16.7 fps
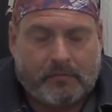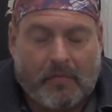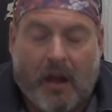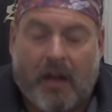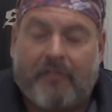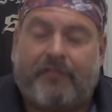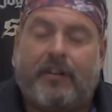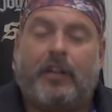
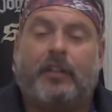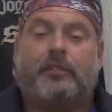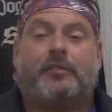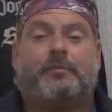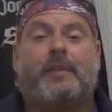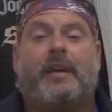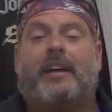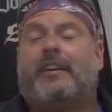And
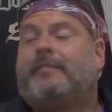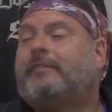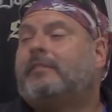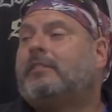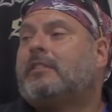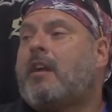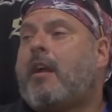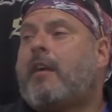folks, man.
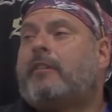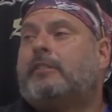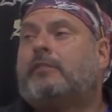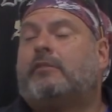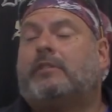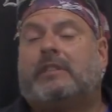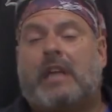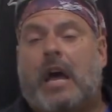
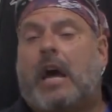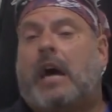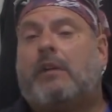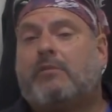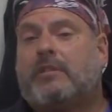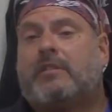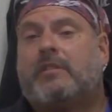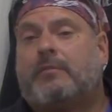When I
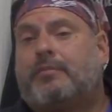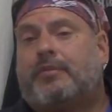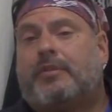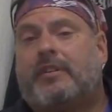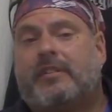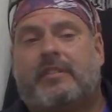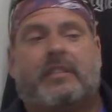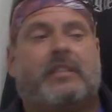was in
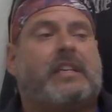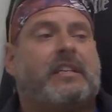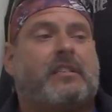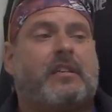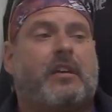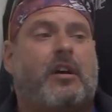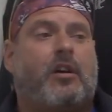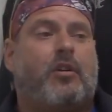prison,
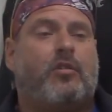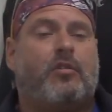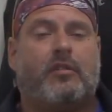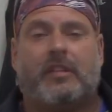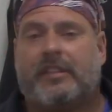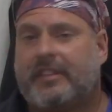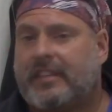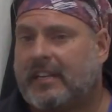that's the
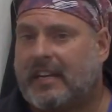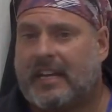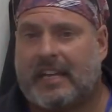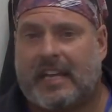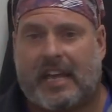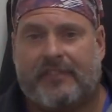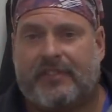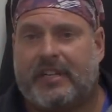only thing I
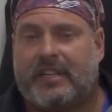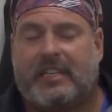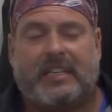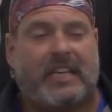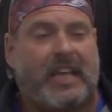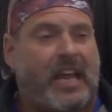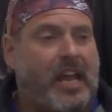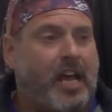gave a
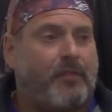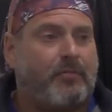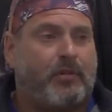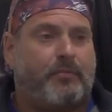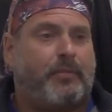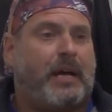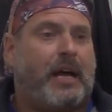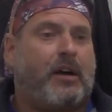damn
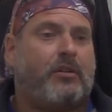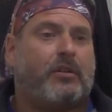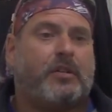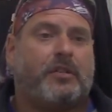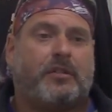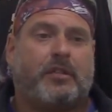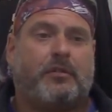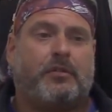about,
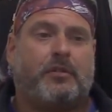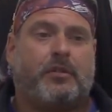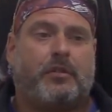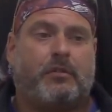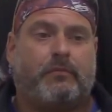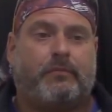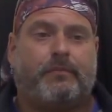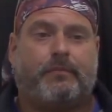because it
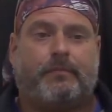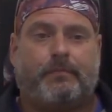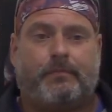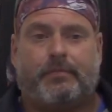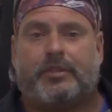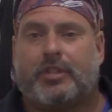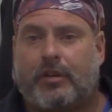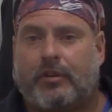
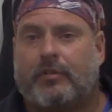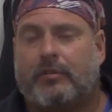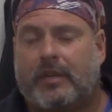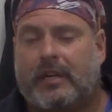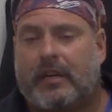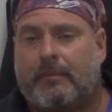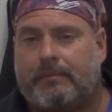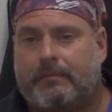showed
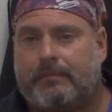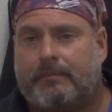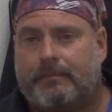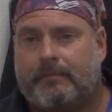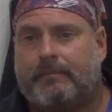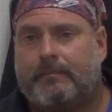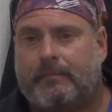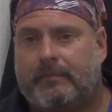that I
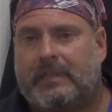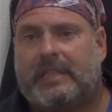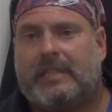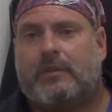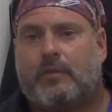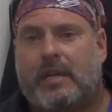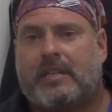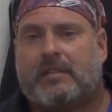
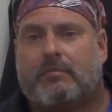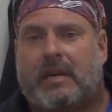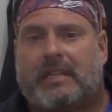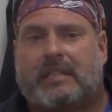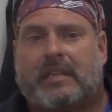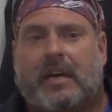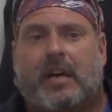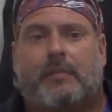didn't waste
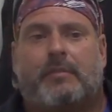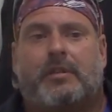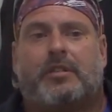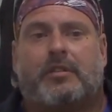my time.